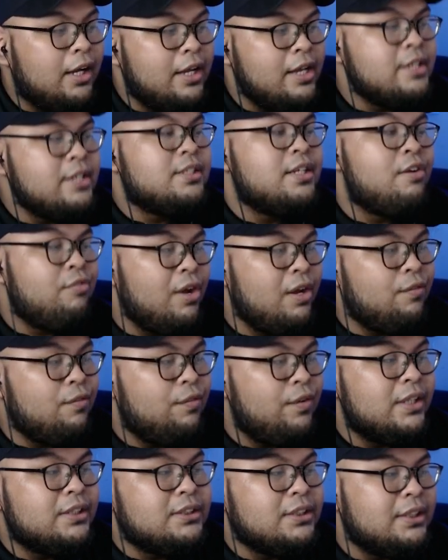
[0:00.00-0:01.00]
He's a great
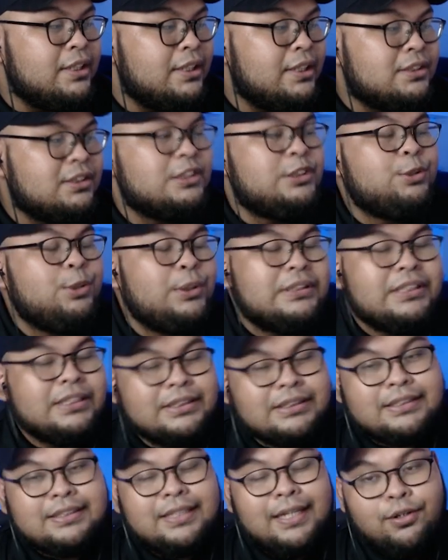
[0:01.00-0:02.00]
finisher in
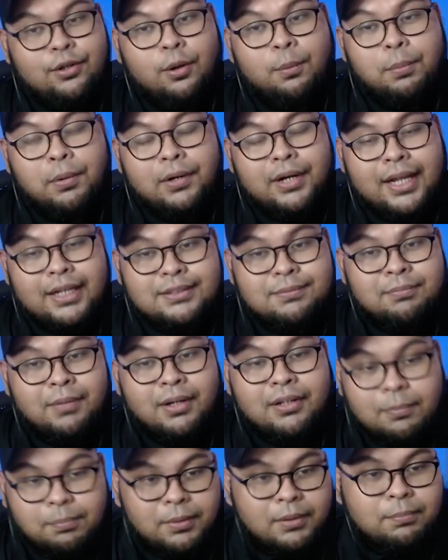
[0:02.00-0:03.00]
situations that your opponent has
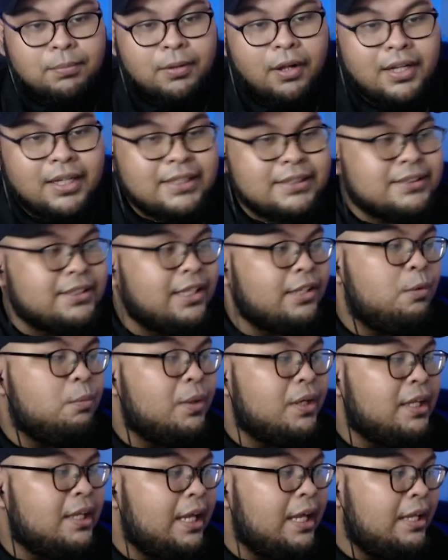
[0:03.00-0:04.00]
multiple blockers and you
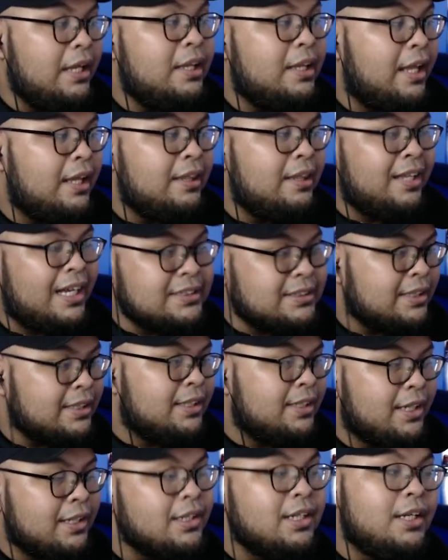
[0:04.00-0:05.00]
want to get in that last
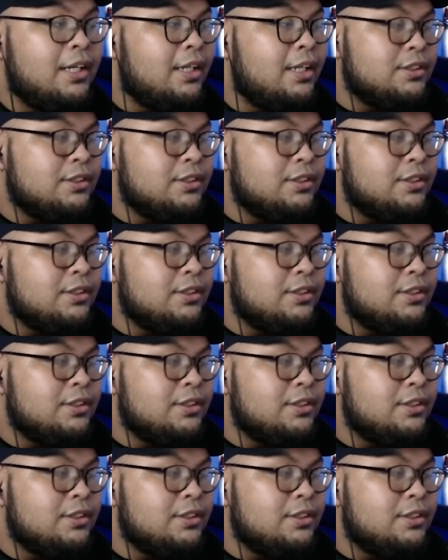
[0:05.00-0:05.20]
attack.